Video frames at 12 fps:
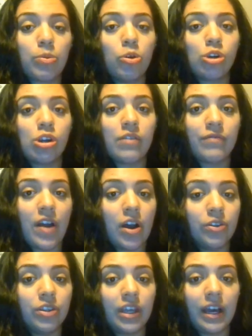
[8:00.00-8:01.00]
program
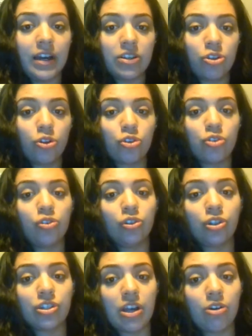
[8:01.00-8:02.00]
found that children who
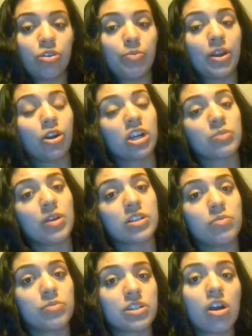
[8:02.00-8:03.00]
learned how to better express
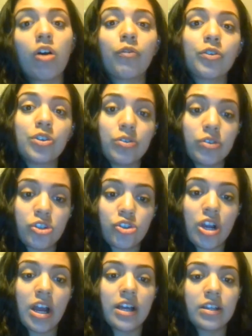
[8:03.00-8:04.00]
themselves, reduce
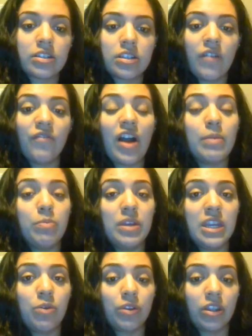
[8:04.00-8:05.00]
stress, and find
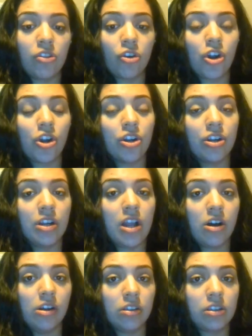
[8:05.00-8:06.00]
meaning within their current
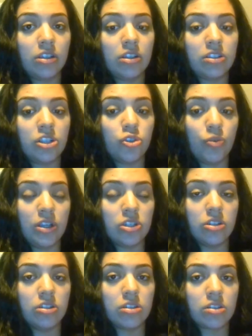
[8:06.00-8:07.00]
health
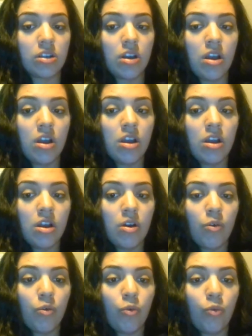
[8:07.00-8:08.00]
situations.
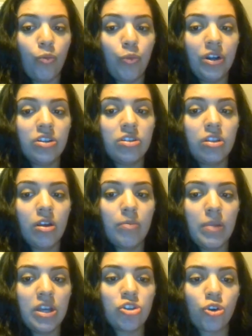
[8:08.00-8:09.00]
One of the
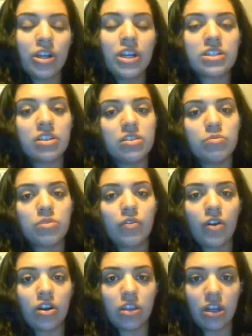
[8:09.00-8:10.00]
major criticisms of
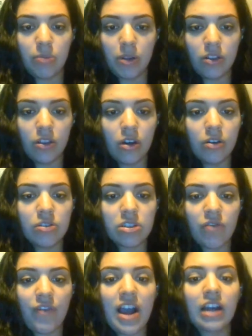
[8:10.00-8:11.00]
art therapy, though, is
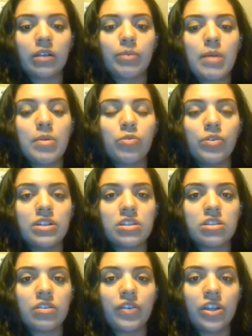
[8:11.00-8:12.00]
the fact that primary
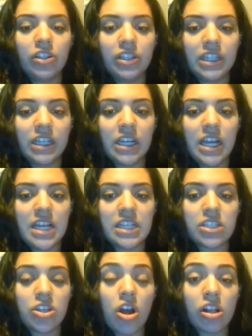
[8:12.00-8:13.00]
reasons of healing
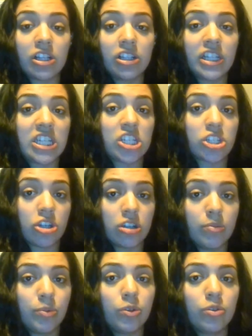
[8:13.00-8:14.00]
is not clearly
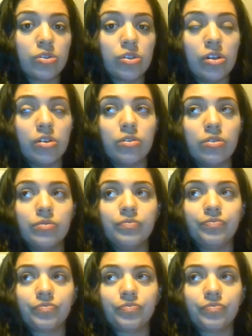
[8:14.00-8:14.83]
discernible. So